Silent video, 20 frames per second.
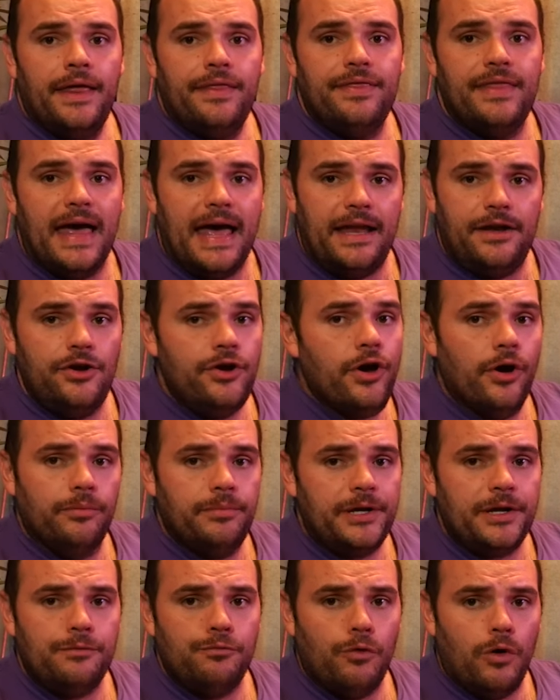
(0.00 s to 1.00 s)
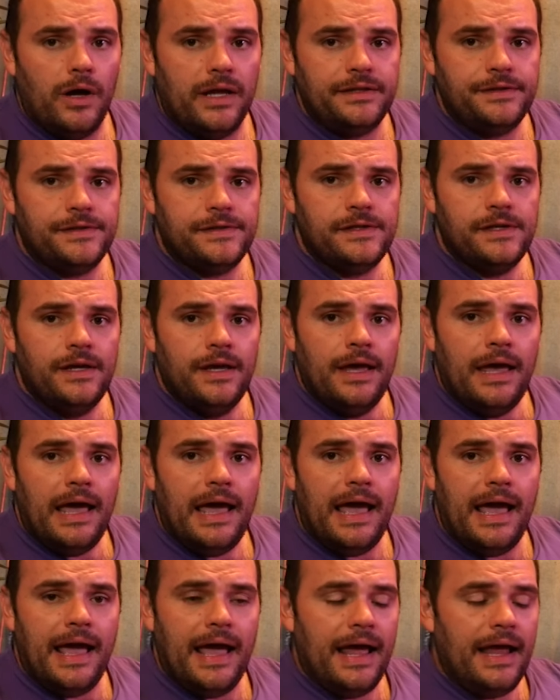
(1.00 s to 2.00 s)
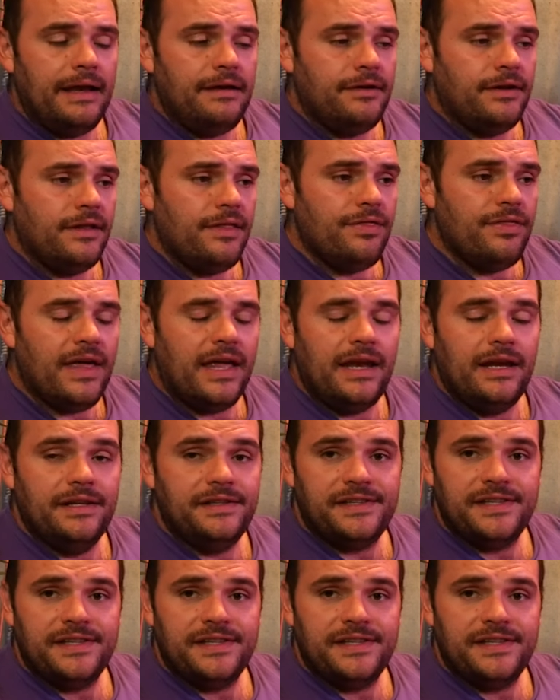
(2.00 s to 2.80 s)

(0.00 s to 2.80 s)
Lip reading: that nobody wants. And then it